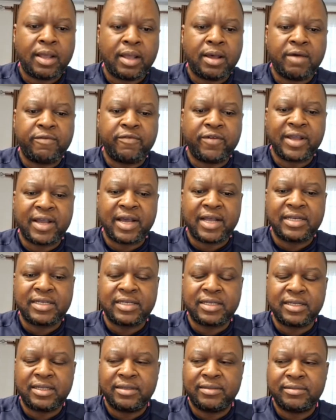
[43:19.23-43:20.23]
for a
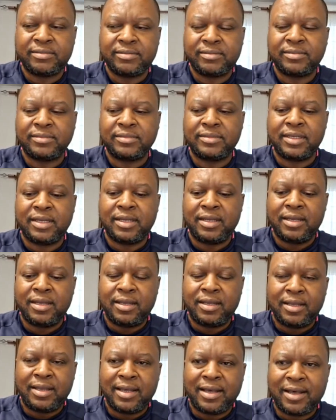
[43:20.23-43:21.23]
country,
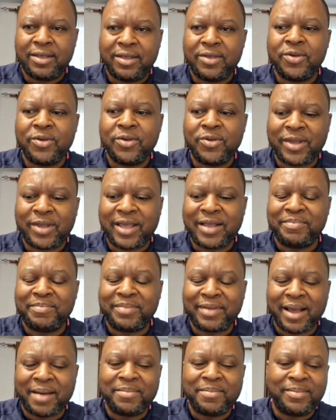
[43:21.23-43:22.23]
you can
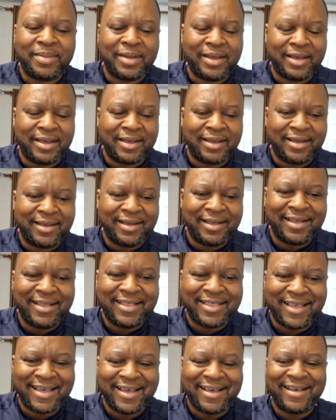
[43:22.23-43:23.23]
become a
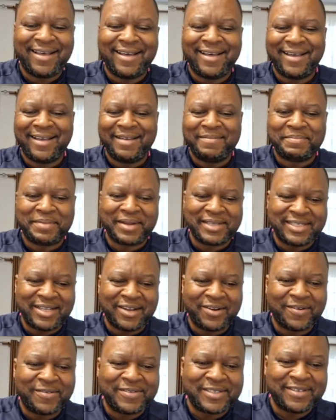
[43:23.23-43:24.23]

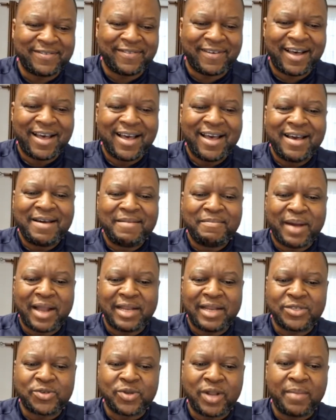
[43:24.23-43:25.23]
president of Ziva,
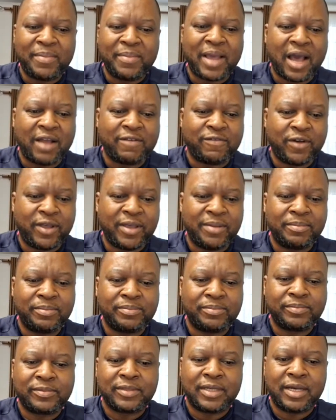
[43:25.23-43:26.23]
but it's going to be hard for
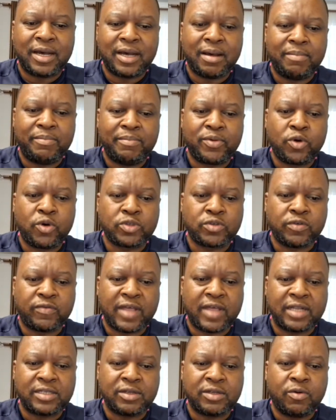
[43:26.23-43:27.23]
him because of
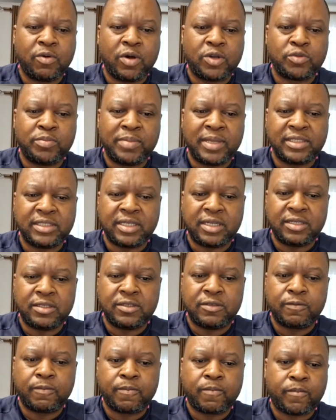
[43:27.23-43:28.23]
that, what you
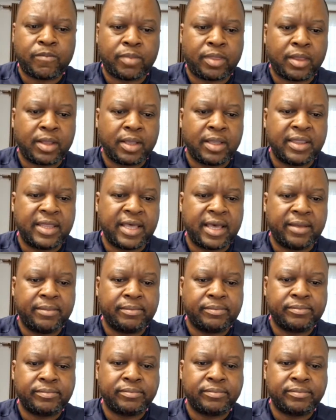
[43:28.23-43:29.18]
mentioned there.